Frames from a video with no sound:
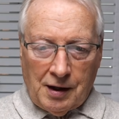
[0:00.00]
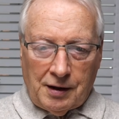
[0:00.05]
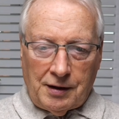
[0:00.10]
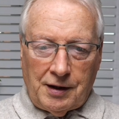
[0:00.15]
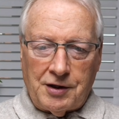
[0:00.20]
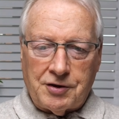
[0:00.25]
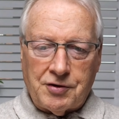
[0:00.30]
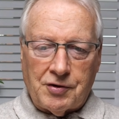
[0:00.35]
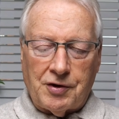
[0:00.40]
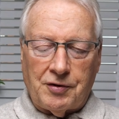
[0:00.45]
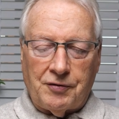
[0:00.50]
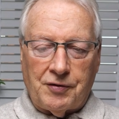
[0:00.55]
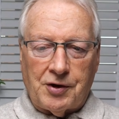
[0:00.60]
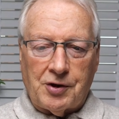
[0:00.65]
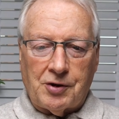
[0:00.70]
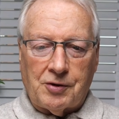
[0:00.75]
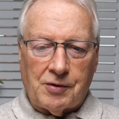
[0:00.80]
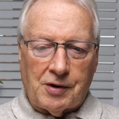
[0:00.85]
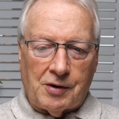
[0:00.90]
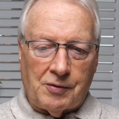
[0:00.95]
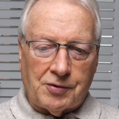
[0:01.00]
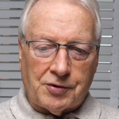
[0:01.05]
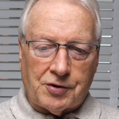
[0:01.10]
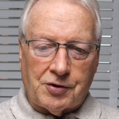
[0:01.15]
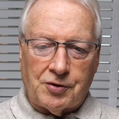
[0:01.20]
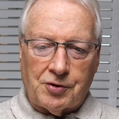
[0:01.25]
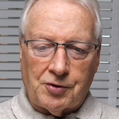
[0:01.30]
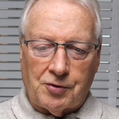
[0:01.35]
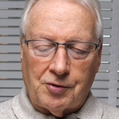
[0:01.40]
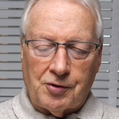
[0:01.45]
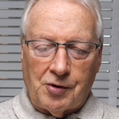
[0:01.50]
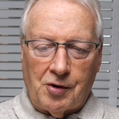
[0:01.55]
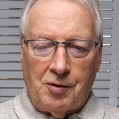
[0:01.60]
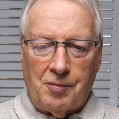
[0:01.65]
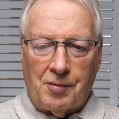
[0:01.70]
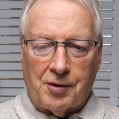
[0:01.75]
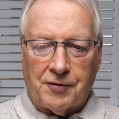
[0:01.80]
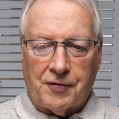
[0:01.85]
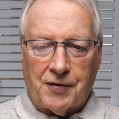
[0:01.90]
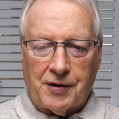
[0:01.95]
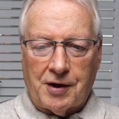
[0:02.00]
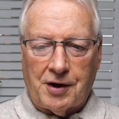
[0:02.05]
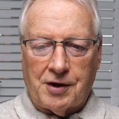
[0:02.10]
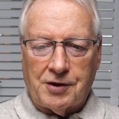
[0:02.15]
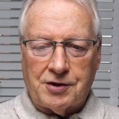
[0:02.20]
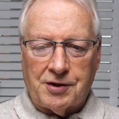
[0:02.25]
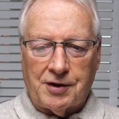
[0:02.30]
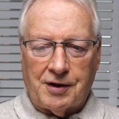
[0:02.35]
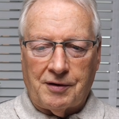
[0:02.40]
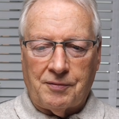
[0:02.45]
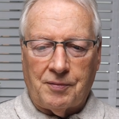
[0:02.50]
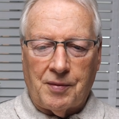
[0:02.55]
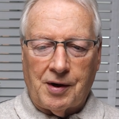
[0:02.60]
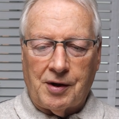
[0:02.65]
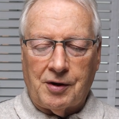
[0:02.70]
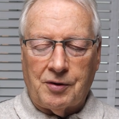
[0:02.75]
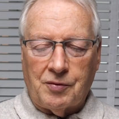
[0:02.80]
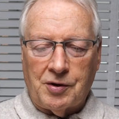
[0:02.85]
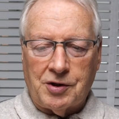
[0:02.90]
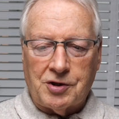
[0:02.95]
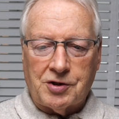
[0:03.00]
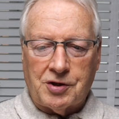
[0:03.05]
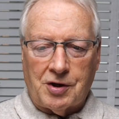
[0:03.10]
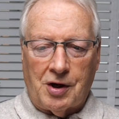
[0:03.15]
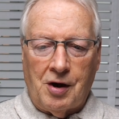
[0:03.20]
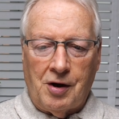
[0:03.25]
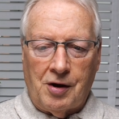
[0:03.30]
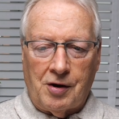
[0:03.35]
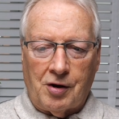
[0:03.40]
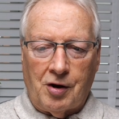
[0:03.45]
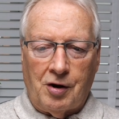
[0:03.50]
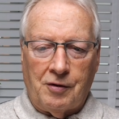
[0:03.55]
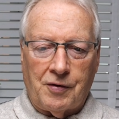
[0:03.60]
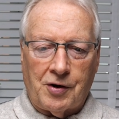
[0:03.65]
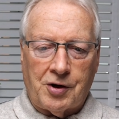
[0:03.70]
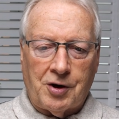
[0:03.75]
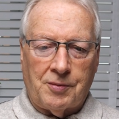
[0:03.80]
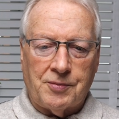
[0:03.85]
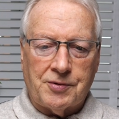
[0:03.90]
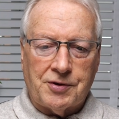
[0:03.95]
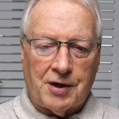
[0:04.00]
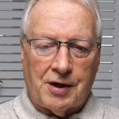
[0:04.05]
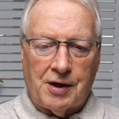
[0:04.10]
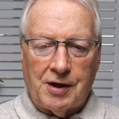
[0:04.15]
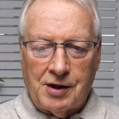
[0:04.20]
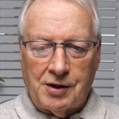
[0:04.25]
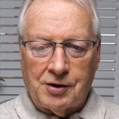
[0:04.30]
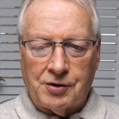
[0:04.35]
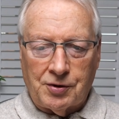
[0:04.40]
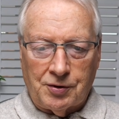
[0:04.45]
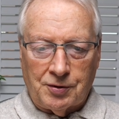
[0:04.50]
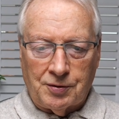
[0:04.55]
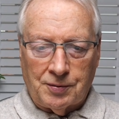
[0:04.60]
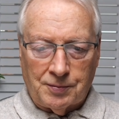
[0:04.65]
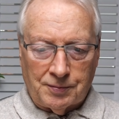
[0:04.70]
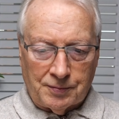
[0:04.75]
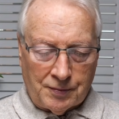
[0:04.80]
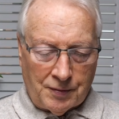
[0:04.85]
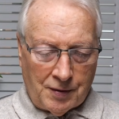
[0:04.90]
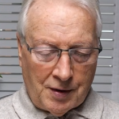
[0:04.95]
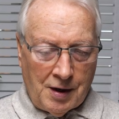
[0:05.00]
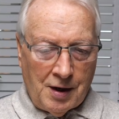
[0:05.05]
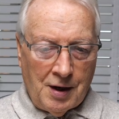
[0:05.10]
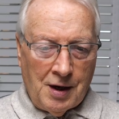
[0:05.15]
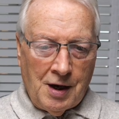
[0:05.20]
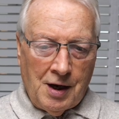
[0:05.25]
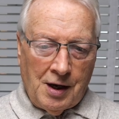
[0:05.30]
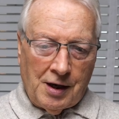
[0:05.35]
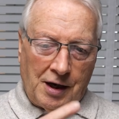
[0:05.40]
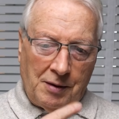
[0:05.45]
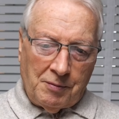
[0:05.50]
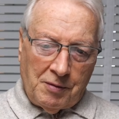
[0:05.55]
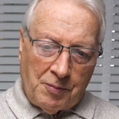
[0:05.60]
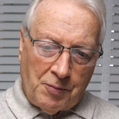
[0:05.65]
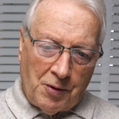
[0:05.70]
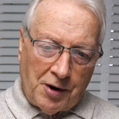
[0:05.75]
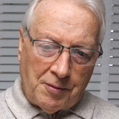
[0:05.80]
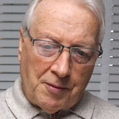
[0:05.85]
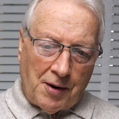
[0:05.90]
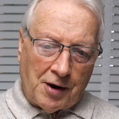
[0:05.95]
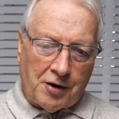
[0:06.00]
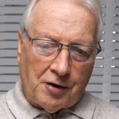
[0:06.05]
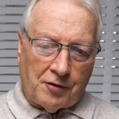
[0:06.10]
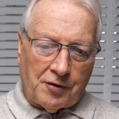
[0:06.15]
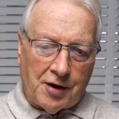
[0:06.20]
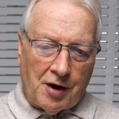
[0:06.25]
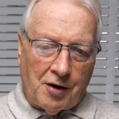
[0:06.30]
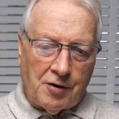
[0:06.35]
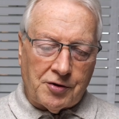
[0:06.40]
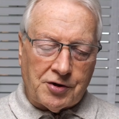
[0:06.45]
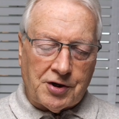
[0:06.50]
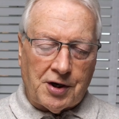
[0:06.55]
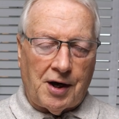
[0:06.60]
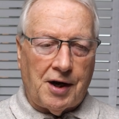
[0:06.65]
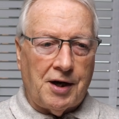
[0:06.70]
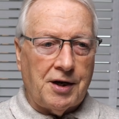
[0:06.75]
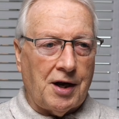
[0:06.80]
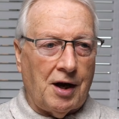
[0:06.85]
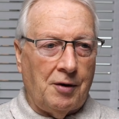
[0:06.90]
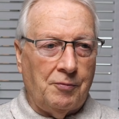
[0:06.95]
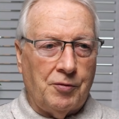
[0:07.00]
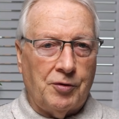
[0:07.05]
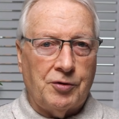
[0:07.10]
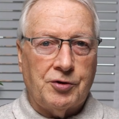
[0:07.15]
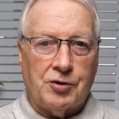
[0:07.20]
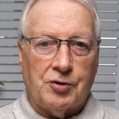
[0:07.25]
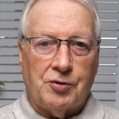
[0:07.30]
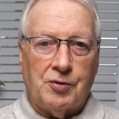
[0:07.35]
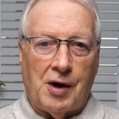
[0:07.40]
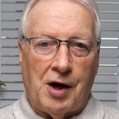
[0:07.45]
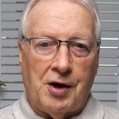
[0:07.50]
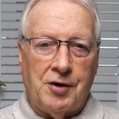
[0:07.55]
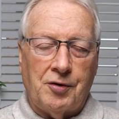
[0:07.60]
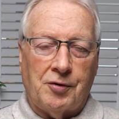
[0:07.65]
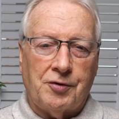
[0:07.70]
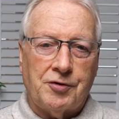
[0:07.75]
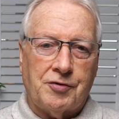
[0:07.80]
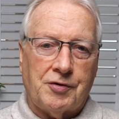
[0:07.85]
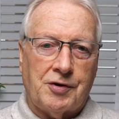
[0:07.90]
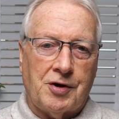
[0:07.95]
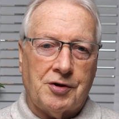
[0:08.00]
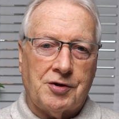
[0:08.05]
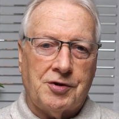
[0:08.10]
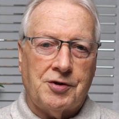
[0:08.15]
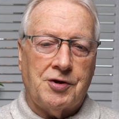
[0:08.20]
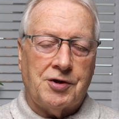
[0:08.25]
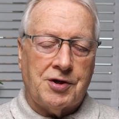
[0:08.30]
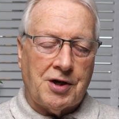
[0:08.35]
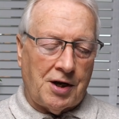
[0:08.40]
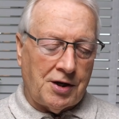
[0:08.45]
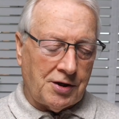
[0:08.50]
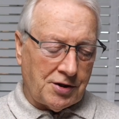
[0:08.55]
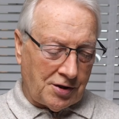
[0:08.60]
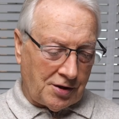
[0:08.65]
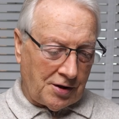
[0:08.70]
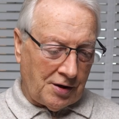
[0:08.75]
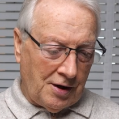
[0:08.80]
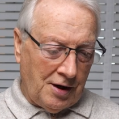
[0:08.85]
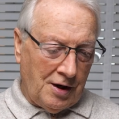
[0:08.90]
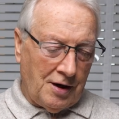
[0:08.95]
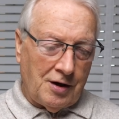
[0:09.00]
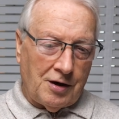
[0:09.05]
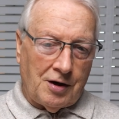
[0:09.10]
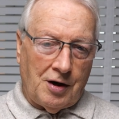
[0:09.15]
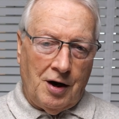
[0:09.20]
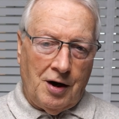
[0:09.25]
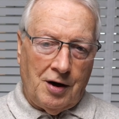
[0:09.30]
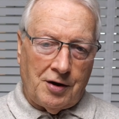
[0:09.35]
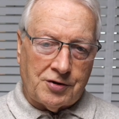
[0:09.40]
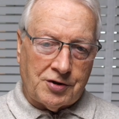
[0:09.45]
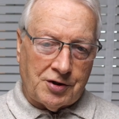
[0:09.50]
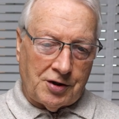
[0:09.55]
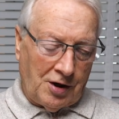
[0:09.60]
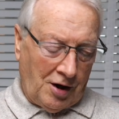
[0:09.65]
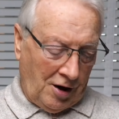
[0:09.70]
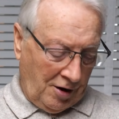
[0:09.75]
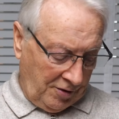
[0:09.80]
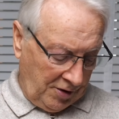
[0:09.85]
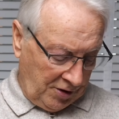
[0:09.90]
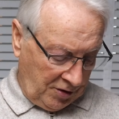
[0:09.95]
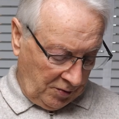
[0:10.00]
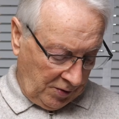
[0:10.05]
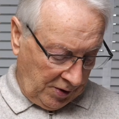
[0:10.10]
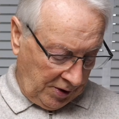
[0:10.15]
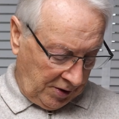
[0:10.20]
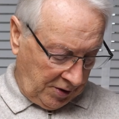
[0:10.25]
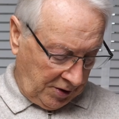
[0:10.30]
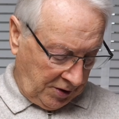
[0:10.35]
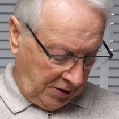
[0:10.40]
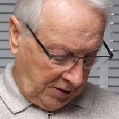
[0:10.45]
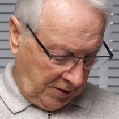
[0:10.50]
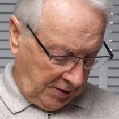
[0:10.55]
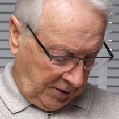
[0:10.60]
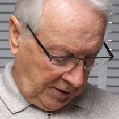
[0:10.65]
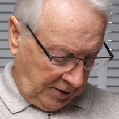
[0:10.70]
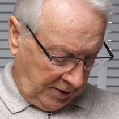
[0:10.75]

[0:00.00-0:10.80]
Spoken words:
Later in the video, I want to show you a modification I've made which overcomes that issue. Let me put it back on the outside and we'll do a noise reduction test, see how this works.